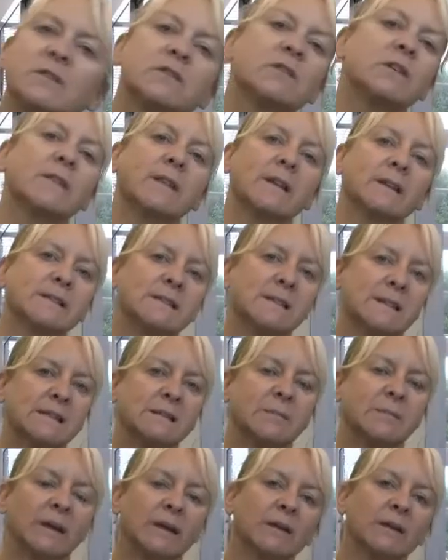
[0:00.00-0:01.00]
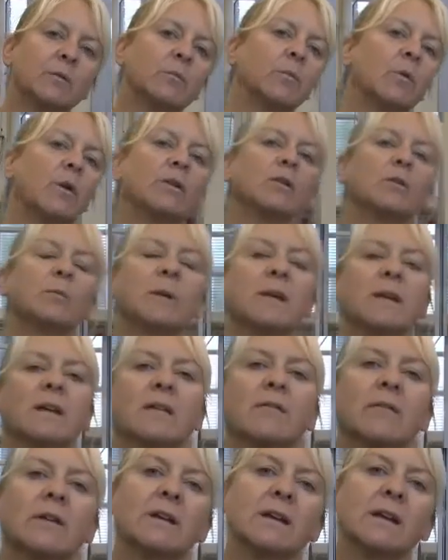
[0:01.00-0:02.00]
do the assessment, what you'll be
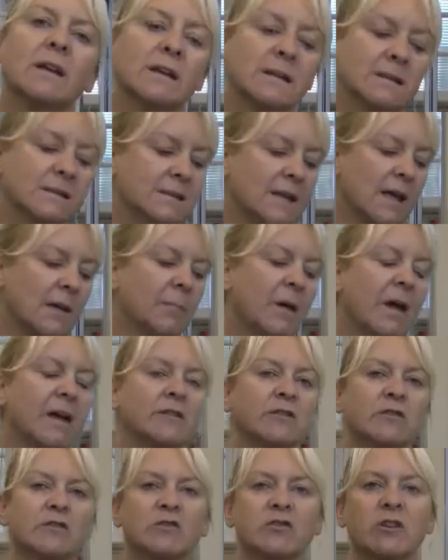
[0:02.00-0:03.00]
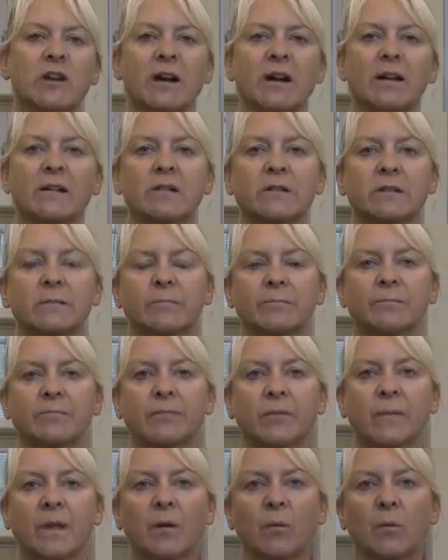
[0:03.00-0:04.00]
given is a patient chart,
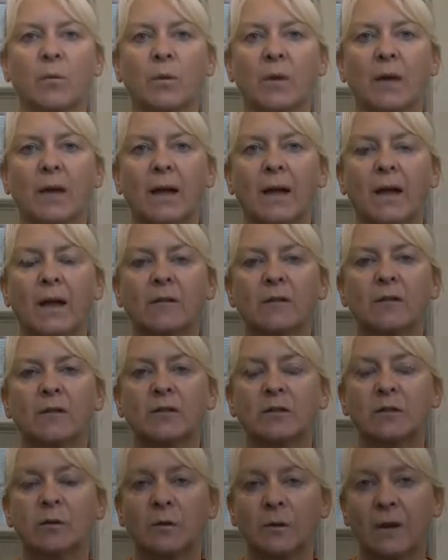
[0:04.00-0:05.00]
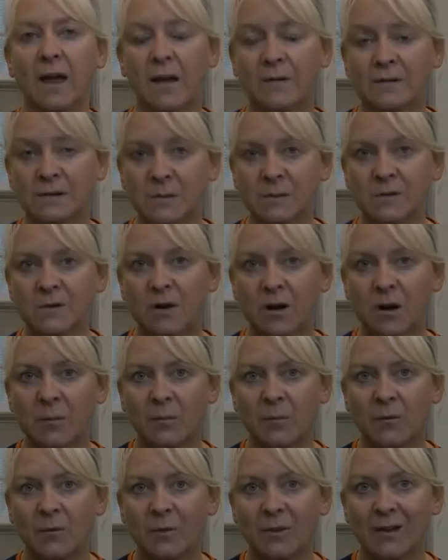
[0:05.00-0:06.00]
and you'll have some time
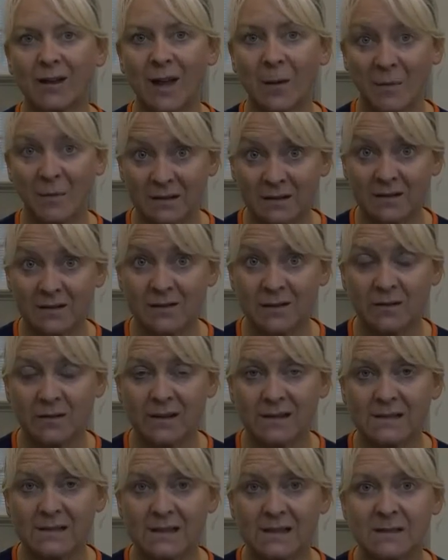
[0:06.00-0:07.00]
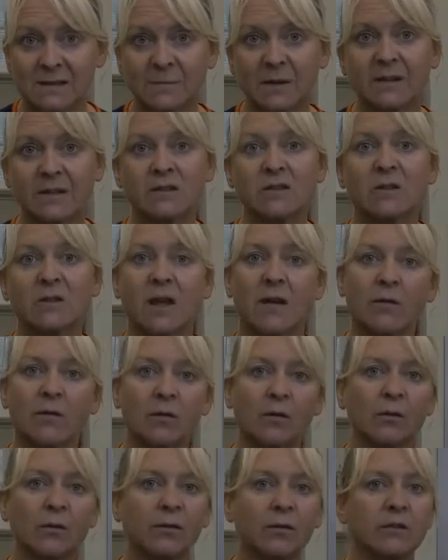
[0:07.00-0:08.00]
before you come in to do the assessment to have a
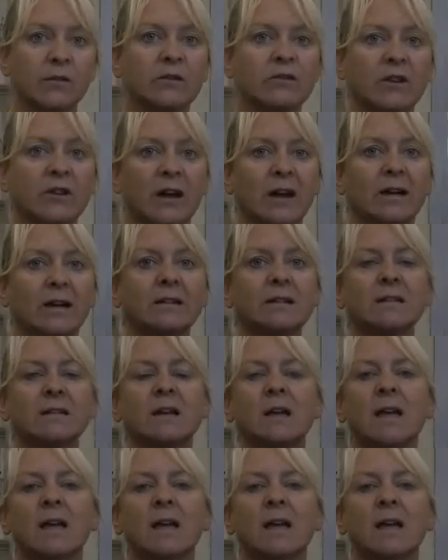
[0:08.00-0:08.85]
look through the chart,